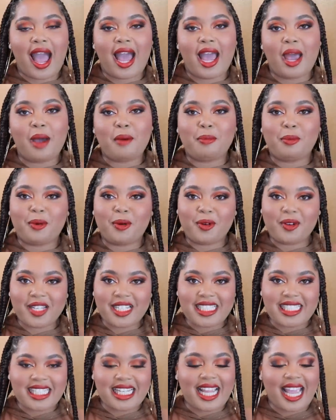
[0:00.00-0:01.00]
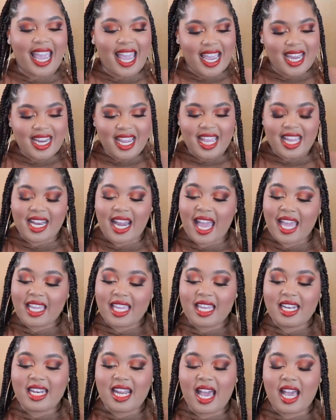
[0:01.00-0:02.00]
I appreciate it, and I
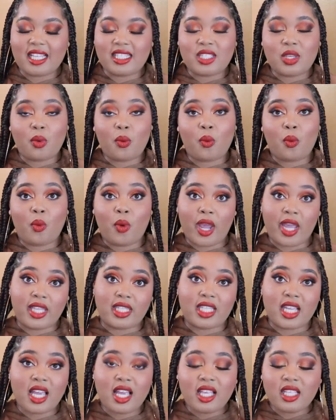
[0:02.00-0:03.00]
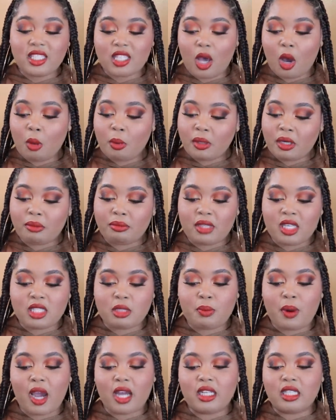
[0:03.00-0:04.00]
cannot wait to open up
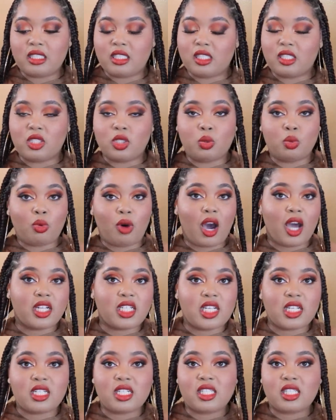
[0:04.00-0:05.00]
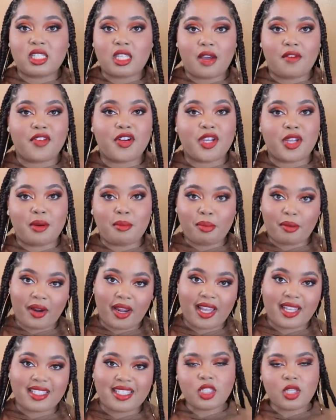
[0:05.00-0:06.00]
these products and swatch and discover your
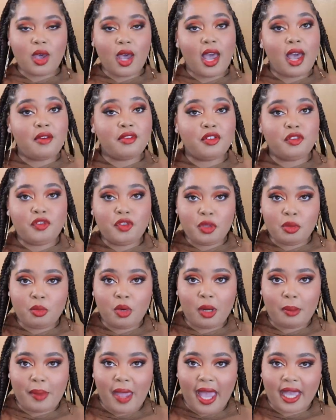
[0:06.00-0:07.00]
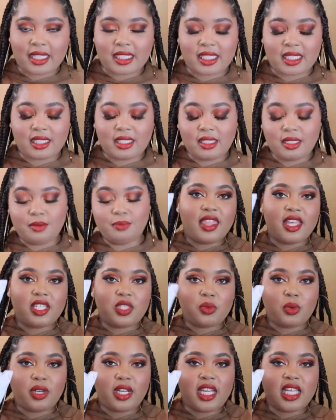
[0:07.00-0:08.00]
brand. So I have a few more packages.
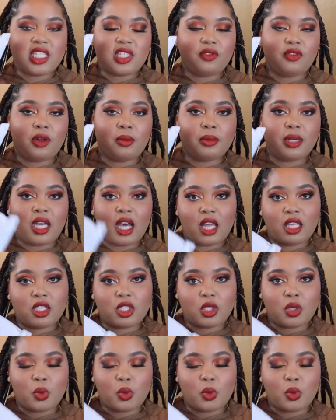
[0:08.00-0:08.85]
This one is from Color